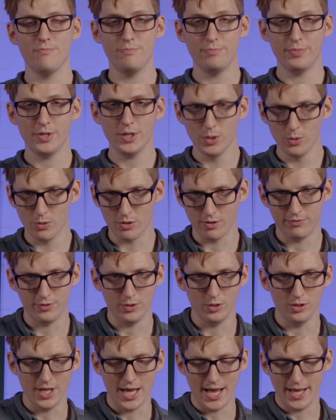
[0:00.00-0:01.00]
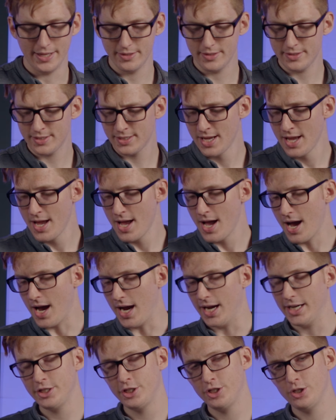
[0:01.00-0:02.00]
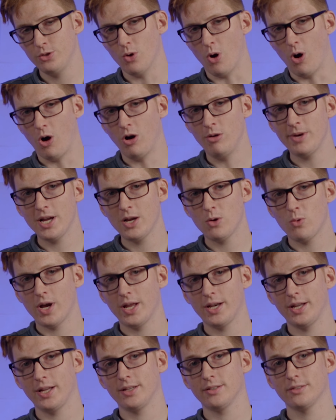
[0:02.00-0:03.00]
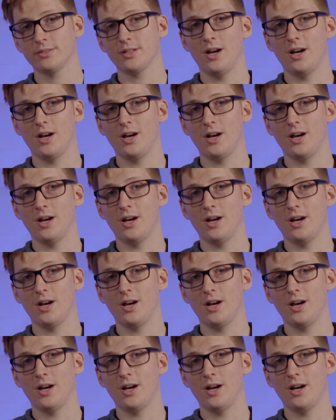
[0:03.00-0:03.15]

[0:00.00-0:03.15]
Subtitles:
beautiful lens. I shoot all my weddings